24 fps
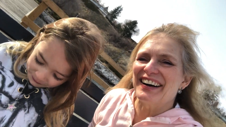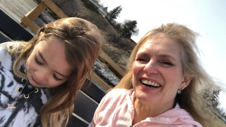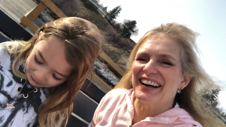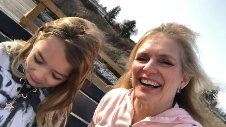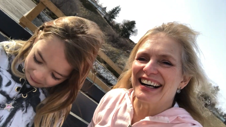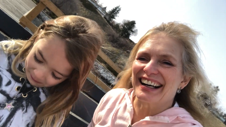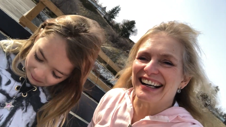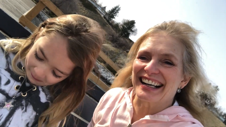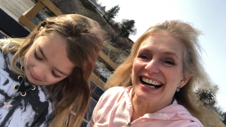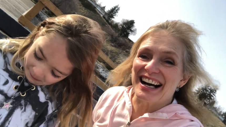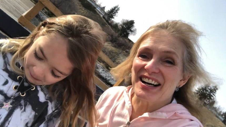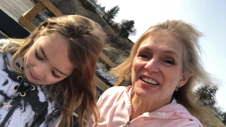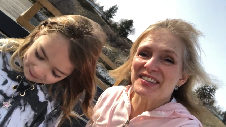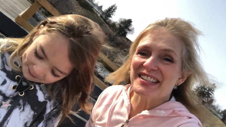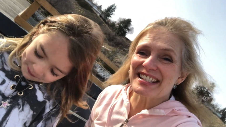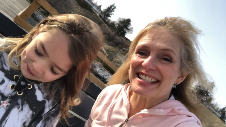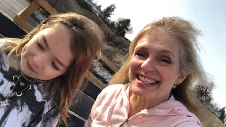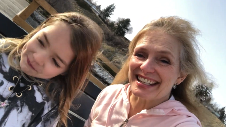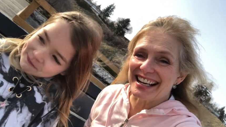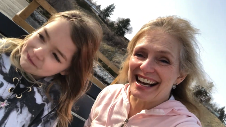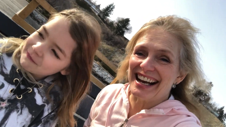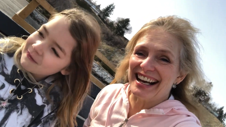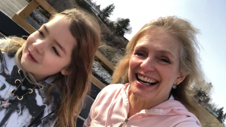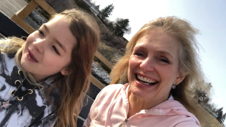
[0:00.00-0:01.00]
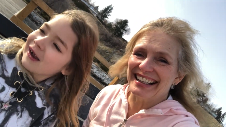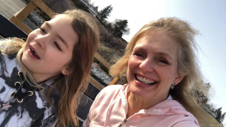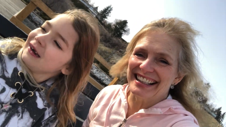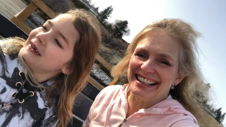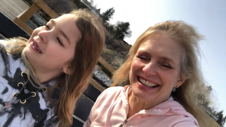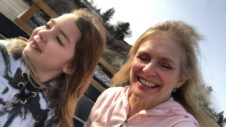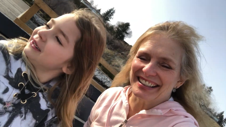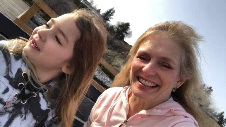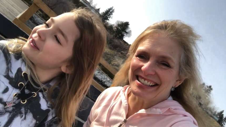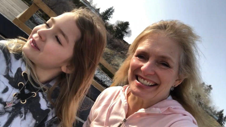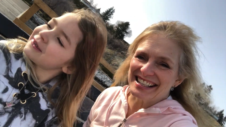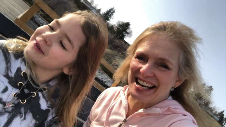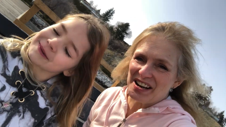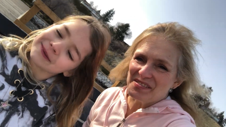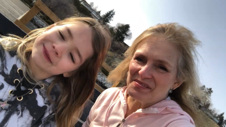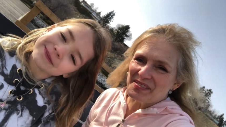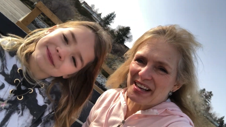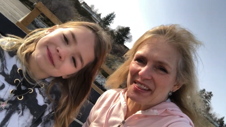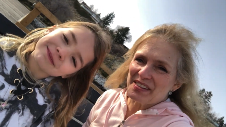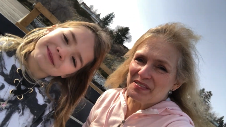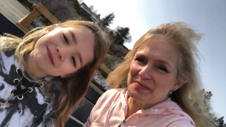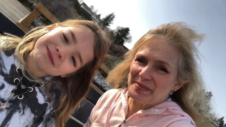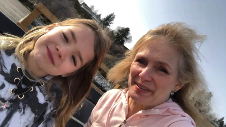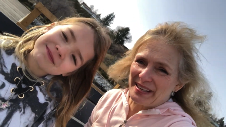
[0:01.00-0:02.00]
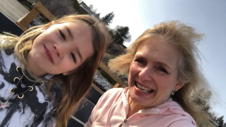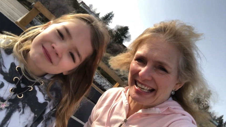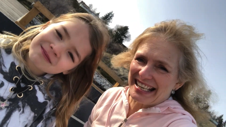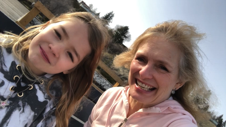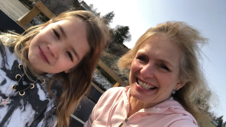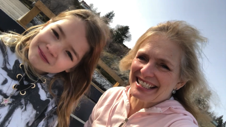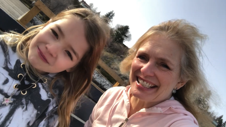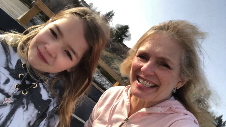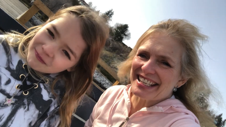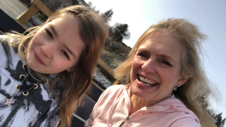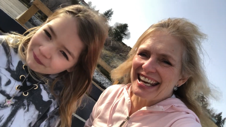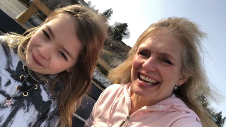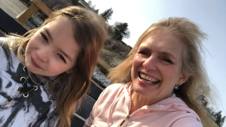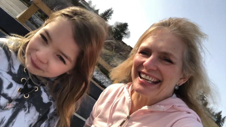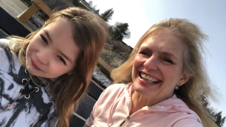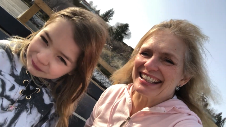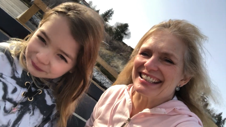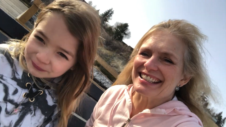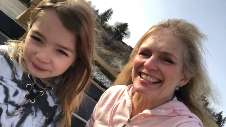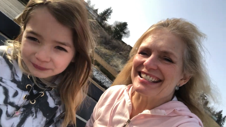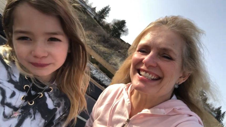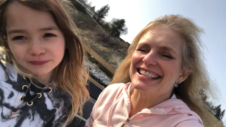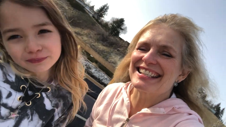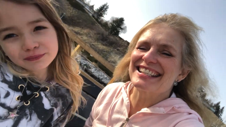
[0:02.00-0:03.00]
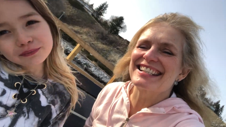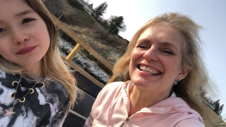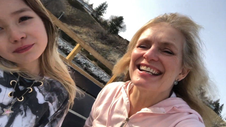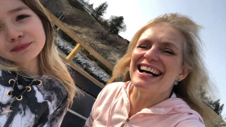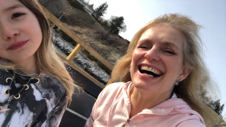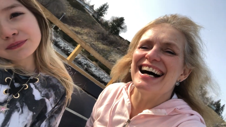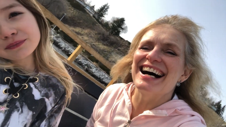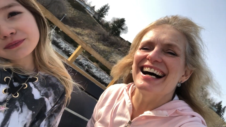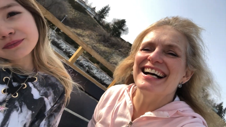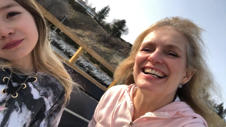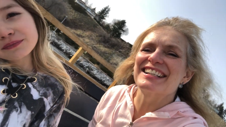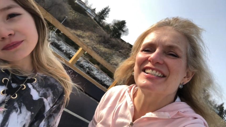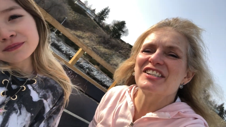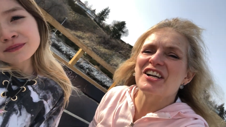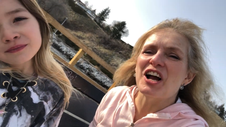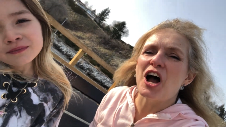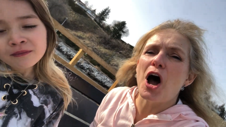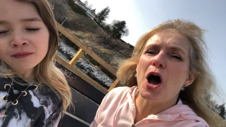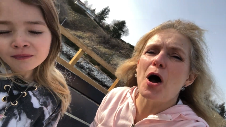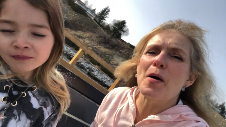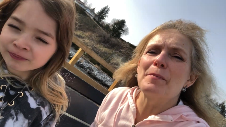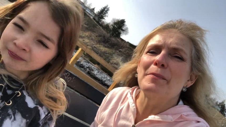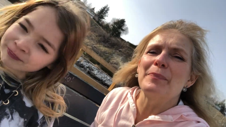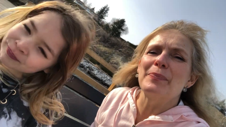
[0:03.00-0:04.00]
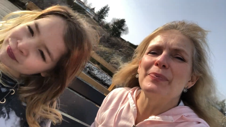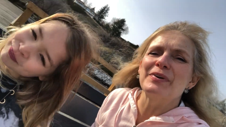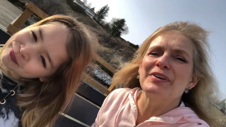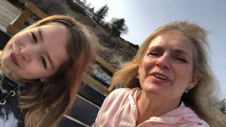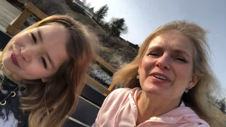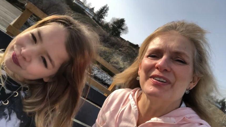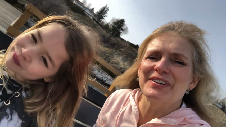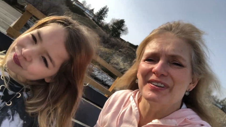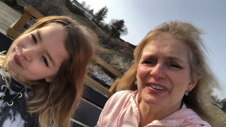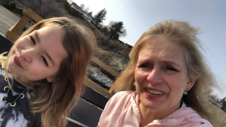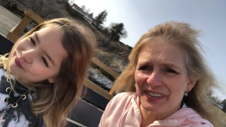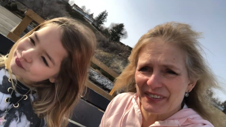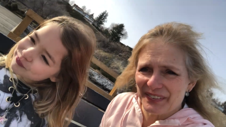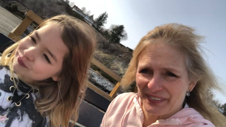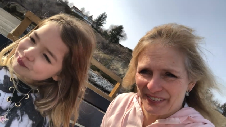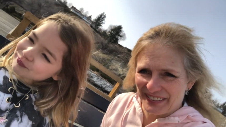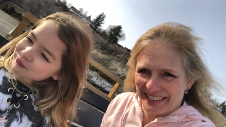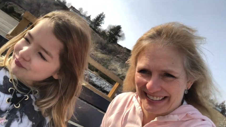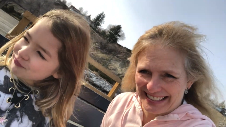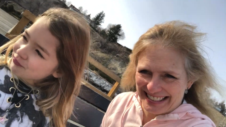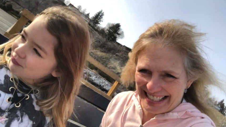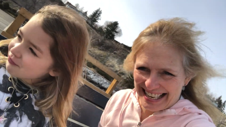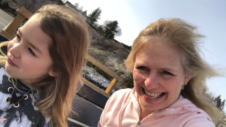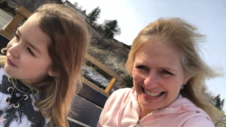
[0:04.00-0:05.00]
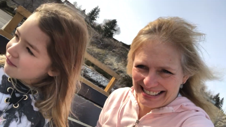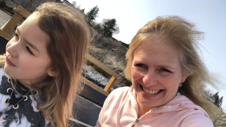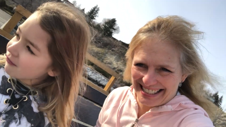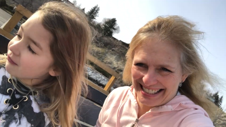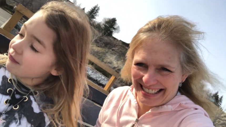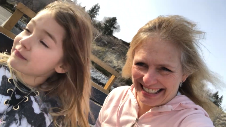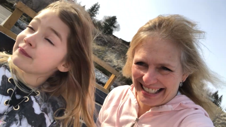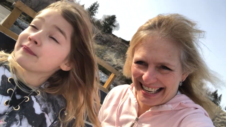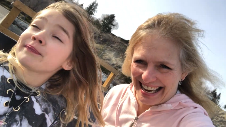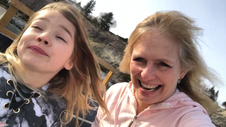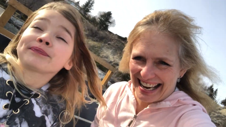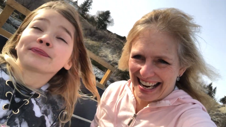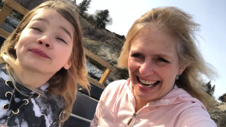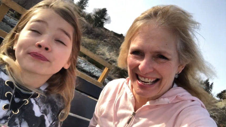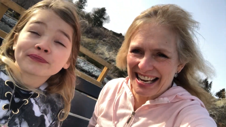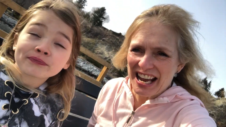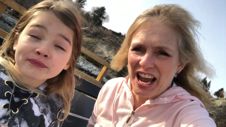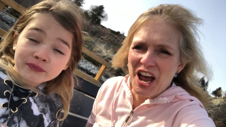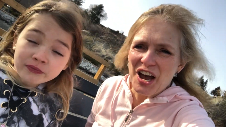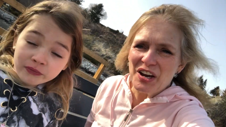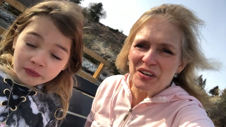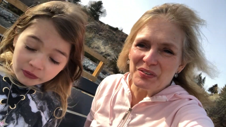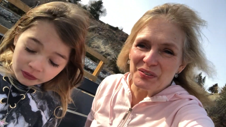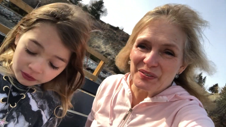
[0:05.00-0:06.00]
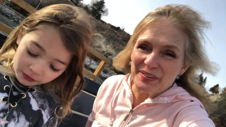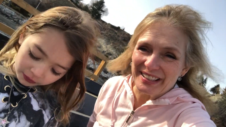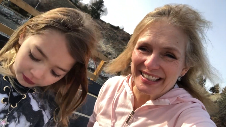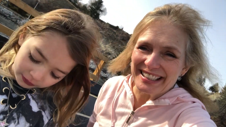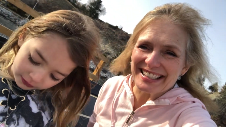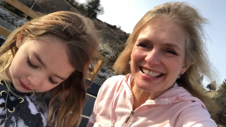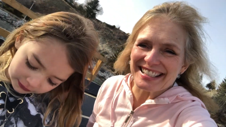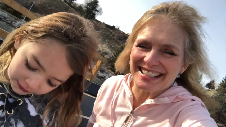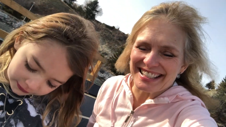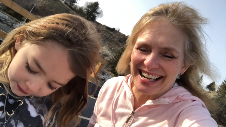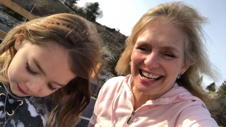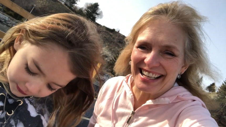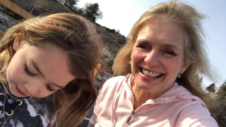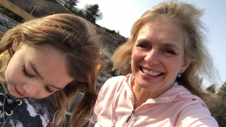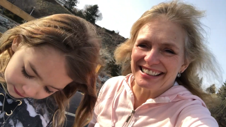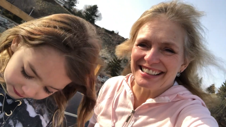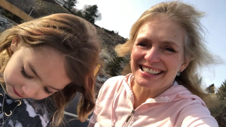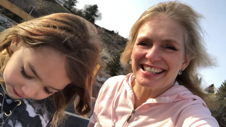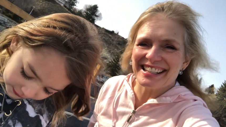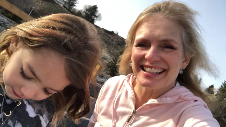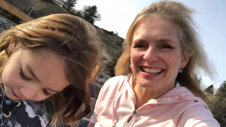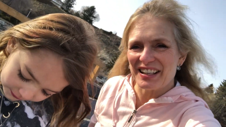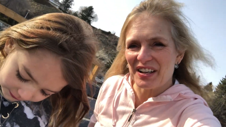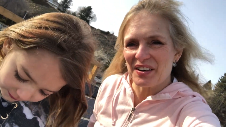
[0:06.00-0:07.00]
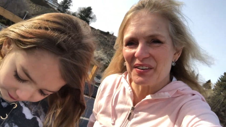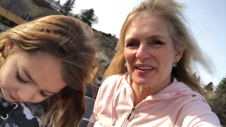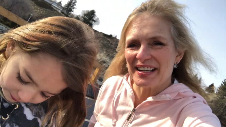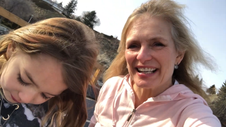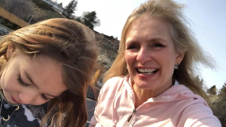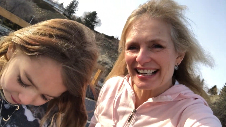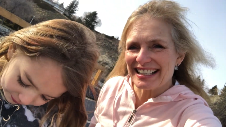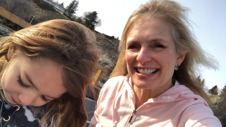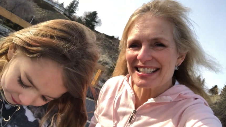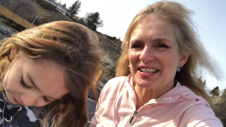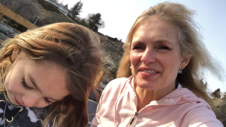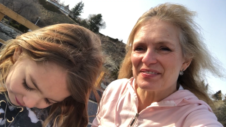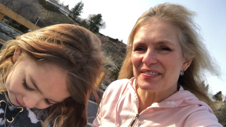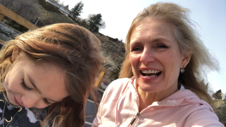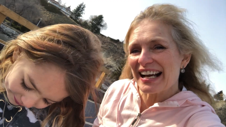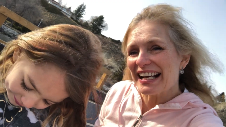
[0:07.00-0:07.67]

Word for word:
Speaker 1: are outside here down by the beach. It is such a beautiful day today. We decided to go and get some